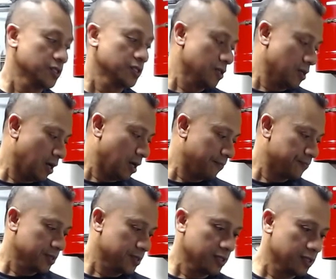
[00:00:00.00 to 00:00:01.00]
Um,
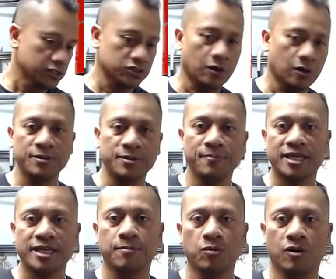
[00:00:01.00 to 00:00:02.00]
so I'll be
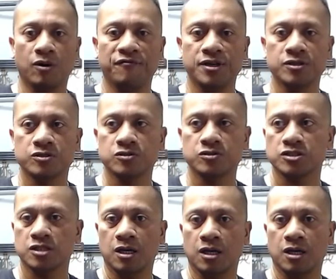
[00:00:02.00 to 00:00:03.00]
making more videos.
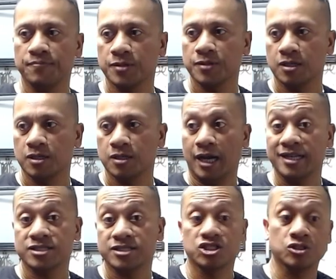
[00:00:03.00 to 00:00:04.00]
Um, I like to
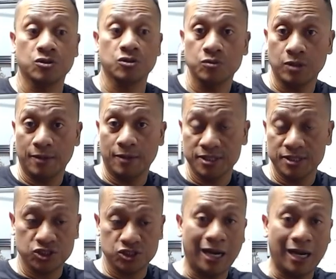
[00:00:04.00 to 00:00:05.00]
show, I'm gonna show
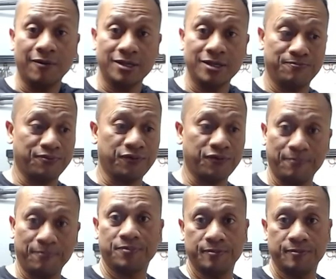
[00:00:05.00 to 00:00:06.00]
you how I prep,
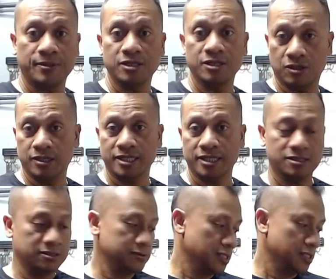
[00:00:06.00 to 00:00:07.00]
you know, like
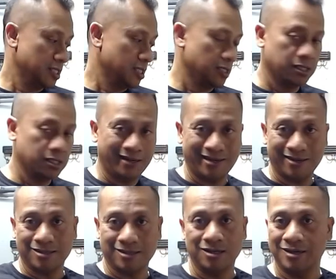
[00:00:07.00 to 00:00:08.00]
I gotta
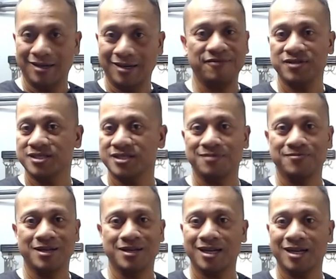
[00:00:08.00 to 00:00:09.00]
cut everything,
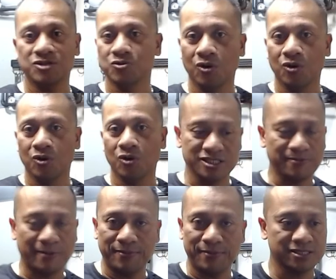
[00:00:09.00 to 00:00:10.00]
man. I gotta do all this by
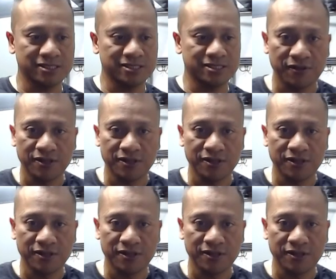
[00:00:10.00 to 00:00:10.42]
myself.